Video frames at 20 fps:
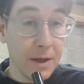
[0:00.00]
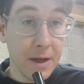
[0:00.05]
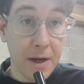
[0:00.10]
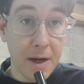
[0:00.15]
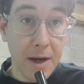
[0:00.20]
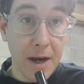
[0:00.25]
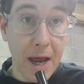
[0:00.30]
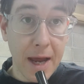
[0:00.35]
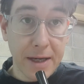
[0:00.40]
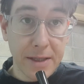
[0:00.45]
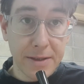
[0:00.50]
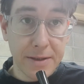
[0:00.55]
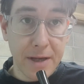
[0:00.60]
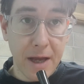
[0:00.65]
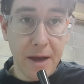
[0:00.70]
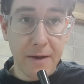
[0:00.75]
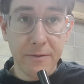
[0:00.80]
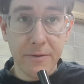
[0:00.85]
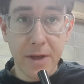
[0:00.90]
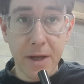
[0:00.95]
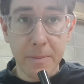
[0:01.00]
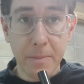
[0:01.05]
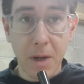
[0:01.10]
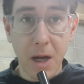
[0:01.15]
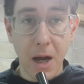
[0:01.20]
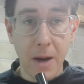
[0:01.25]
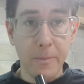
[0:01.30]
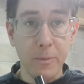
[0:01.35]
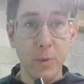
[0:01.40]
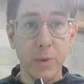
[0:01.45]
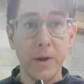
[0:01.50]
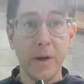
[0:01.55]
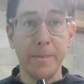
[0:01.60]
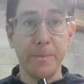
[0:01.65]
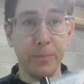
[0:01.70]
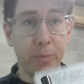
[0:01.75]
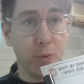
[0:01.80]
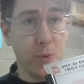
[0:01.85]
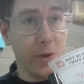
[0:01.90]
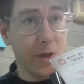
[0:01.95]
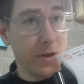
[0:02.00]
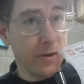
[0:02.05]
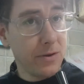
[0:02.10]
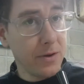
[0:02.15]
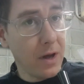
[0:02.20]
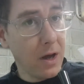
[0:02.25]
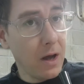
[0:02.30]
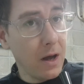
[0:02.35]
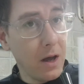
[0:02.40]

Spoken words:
Next, have them come up with